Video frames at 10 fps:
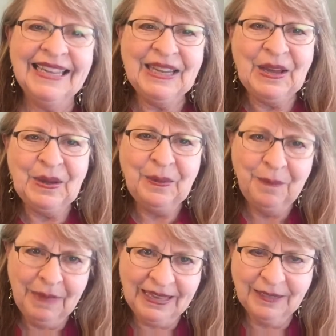Hello,
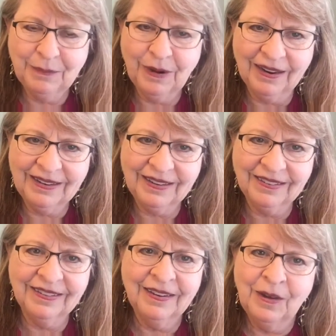Madeline Brock
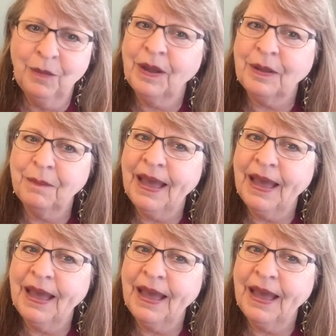here. Welcome